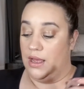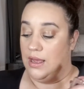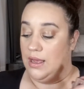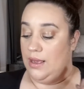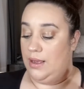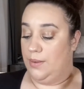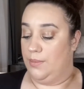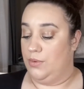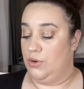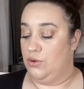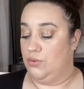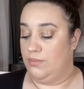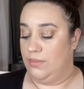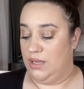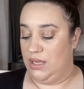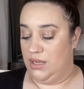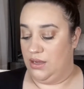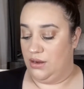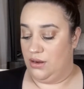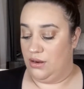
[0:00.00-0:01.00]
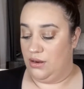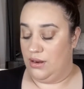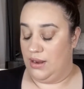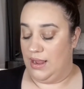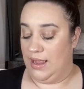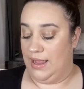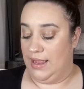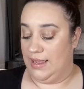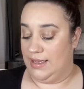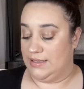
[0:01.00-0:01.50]
Lumiere,
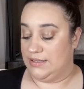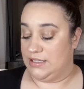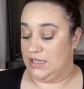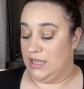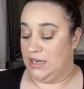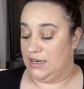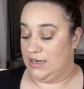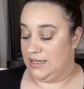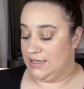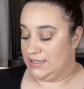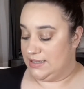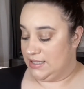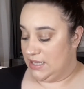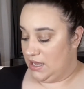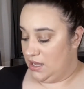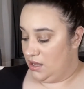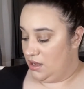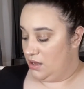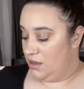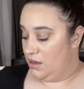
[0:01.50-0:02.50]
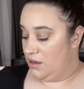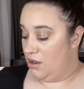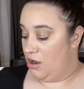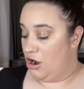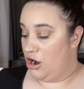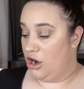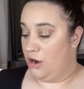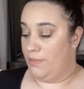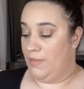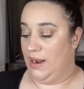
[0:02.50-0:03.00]
and Alyssa
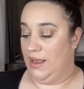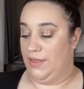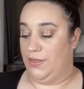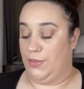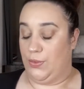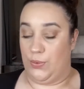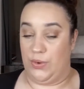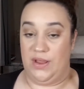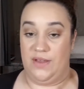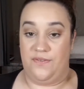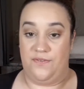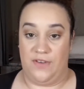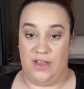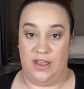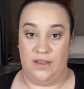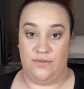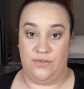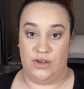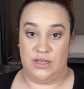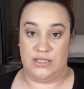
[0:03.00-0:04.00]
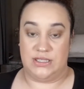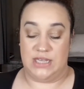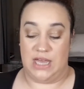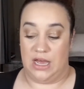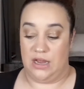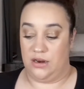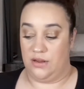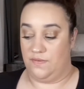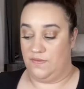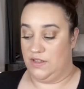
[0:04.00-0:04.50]
are my 3 favorites
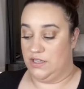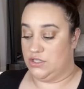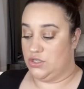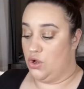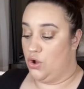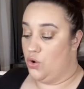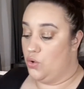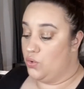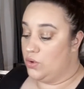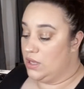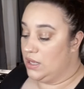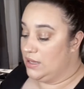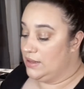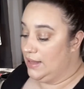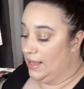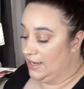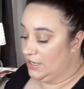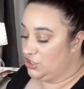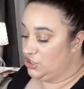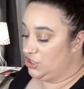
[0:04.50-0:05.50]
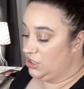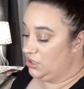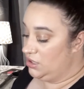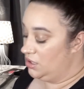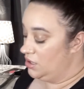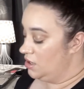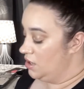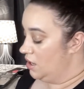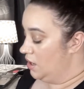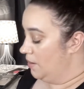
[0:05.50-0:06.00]
out of this whole
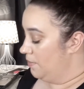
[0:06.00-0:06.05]
collection.